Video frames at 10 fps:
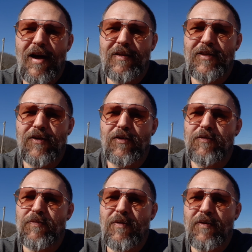there are
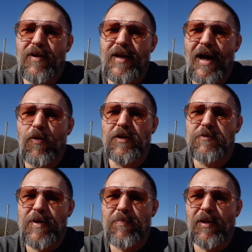countless
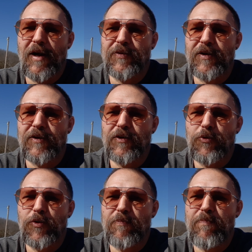people out there who
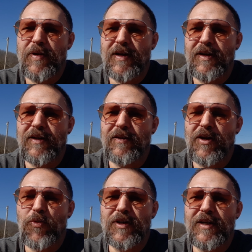
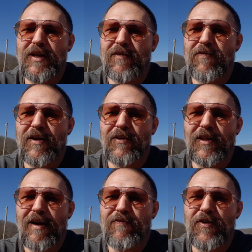would give their
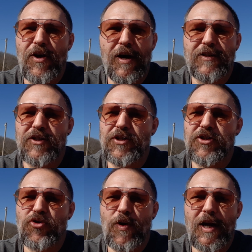left nut to just
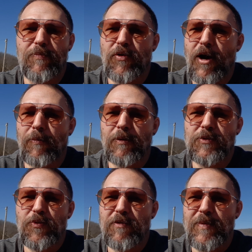trade problems
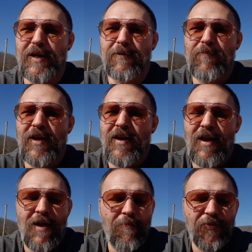with me,
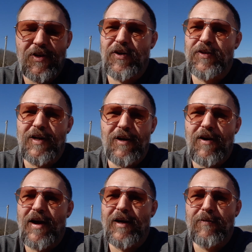and then here
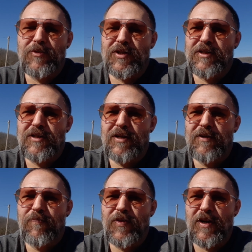I am just,
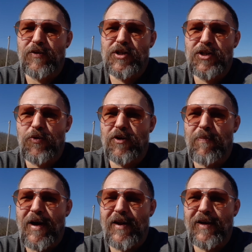stewing
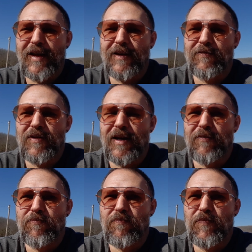about it.
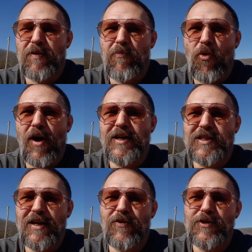And the more I
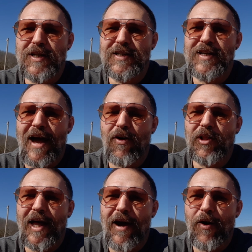say those things out
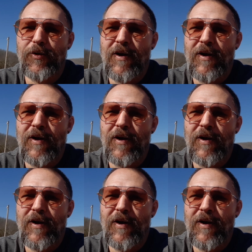loud,